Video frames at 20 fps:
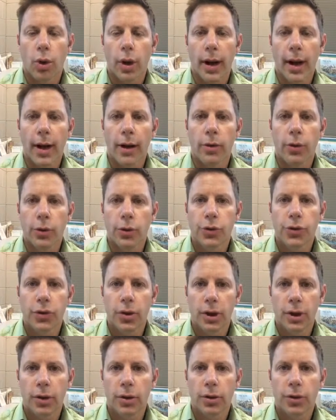how those
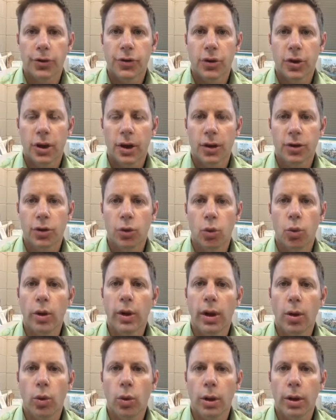standards connect to
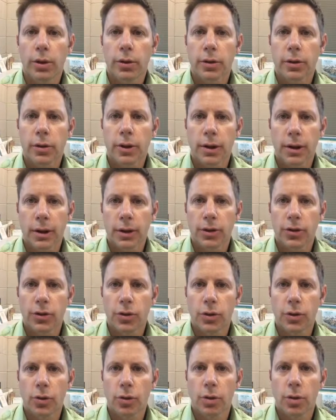what I want the kids
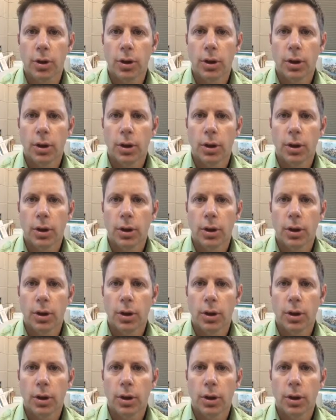to